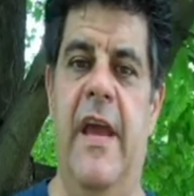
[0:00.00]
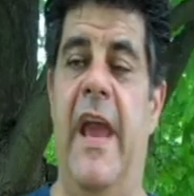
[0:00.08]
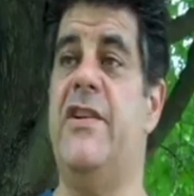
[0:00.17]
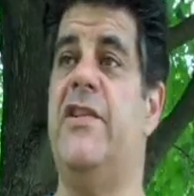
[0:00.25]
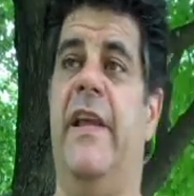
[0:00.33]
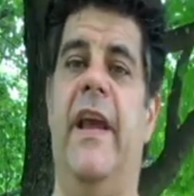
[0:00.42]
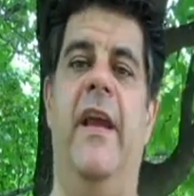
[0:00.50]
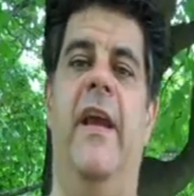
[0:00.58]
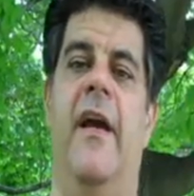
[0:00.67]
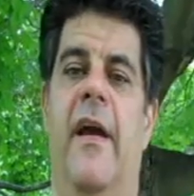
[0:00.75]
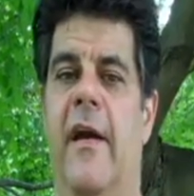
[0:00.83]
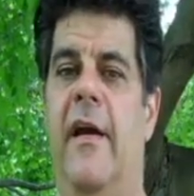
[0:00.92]
Actually,
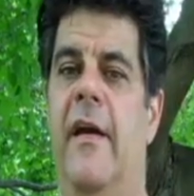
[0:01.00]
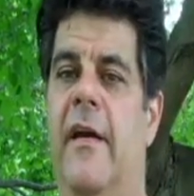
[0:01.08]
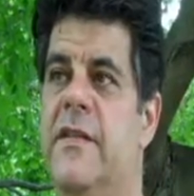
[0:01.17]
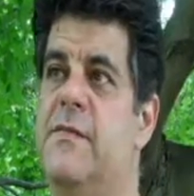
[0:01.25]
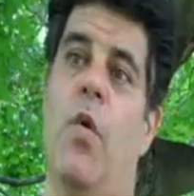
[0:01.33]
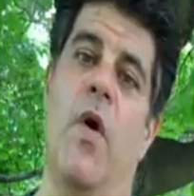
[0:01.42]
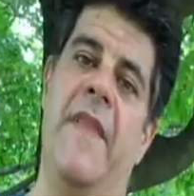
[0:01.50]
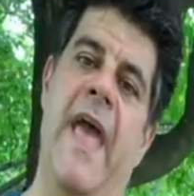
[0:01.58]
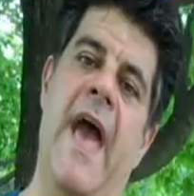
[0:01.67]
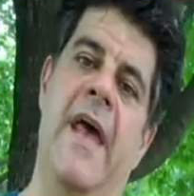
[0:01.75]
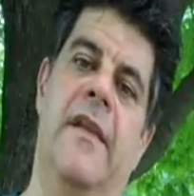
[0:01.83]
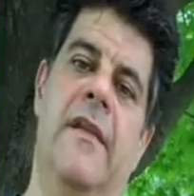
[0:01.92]
it's more than
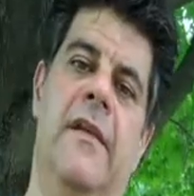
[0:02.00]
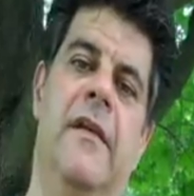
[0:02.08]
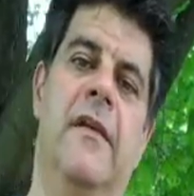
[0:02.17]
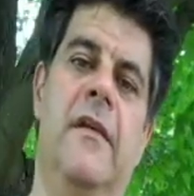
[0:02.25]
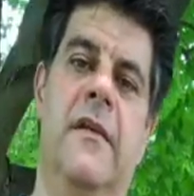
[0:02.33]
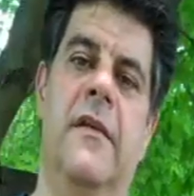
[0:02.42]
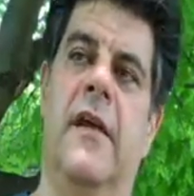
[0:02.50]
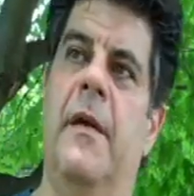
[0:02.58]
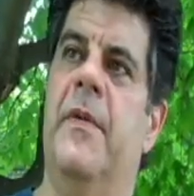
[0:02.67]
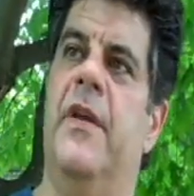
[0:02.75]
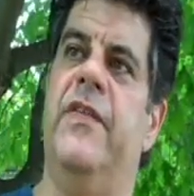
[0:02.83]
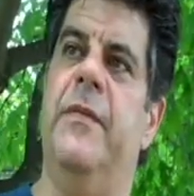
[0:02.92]
that.
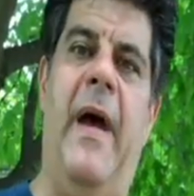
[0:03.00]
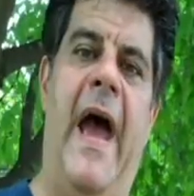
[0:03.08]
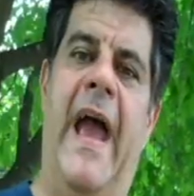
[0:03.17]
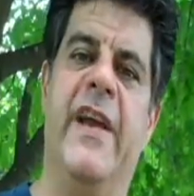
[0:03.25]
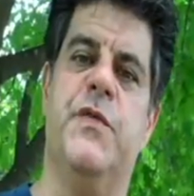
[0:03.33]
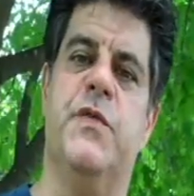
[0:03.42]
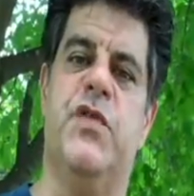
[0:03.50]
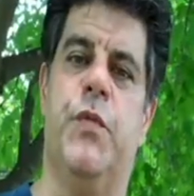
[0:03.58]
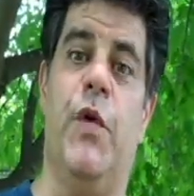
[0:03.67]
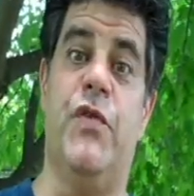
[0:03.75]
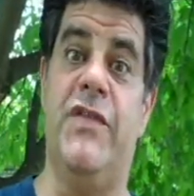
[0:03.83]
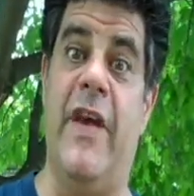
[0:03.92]
I'm going to say my highest was
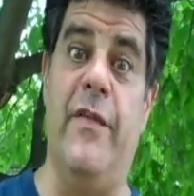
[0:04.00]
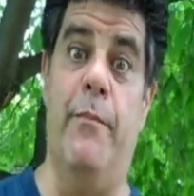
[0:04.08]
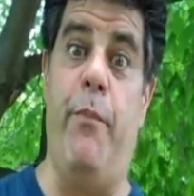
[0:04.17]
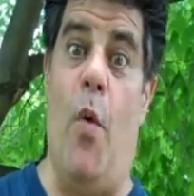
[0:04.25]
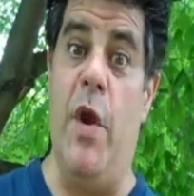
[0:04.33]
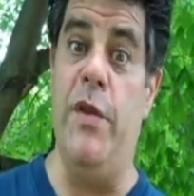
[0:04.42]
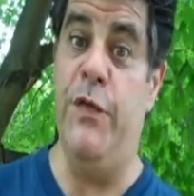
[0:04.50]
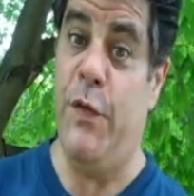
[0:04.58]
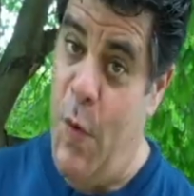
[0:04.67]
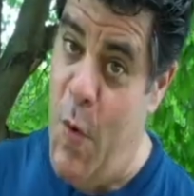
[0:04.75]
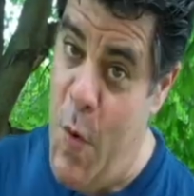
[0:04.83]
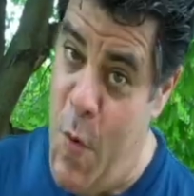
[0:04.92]

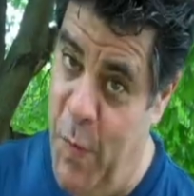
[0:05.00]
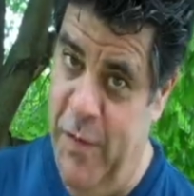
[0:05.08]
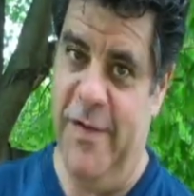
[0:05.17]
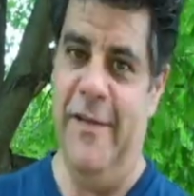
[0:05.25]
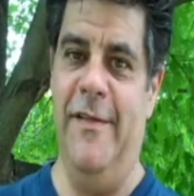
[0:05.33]
307.2